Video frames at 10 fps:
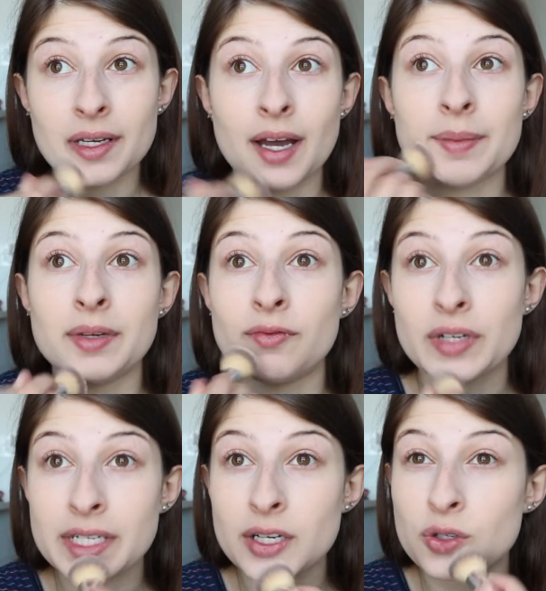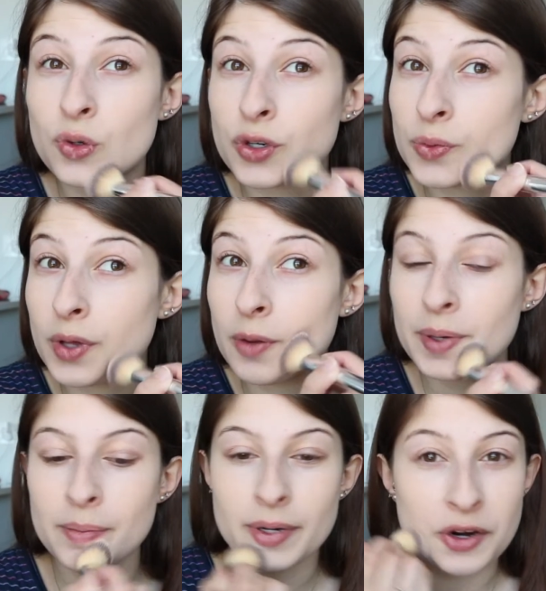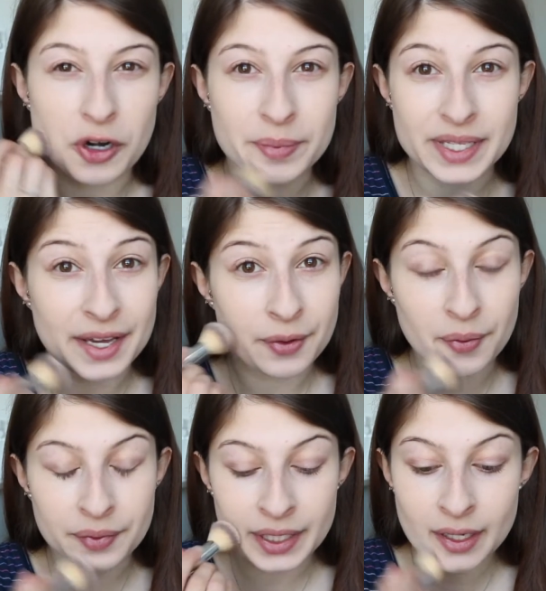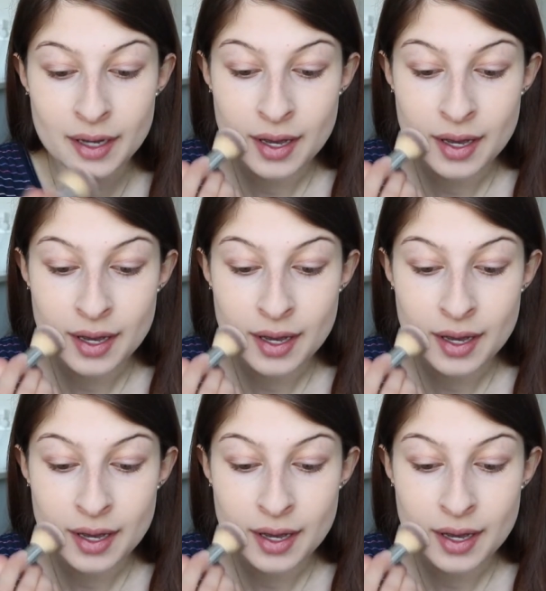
I mean, retail stores will open, but curbside only.